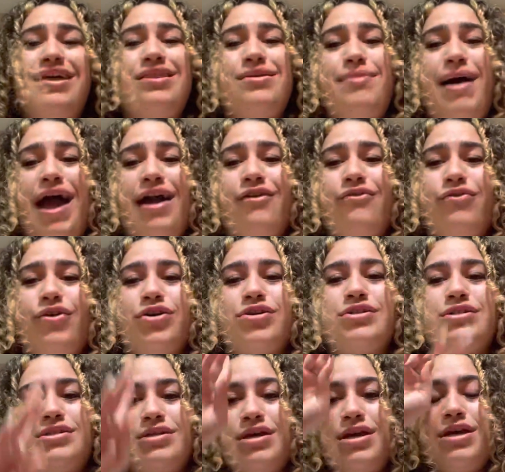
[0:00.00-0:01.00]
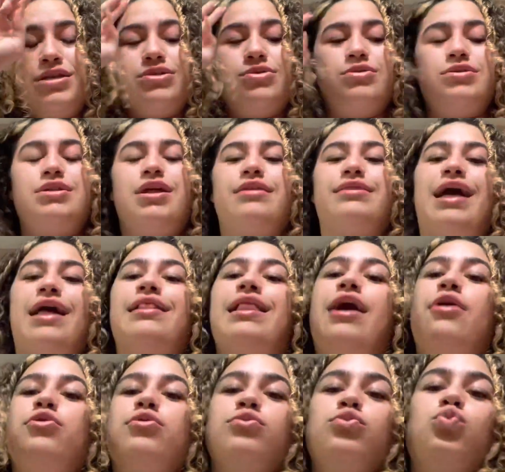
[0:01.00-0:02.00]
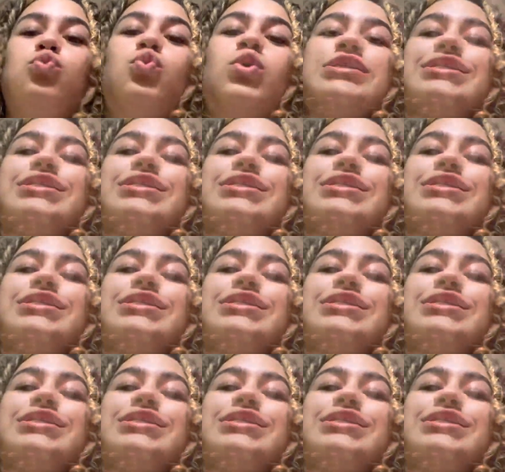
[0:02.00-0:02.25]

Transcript: the bag first so it's not that loud. One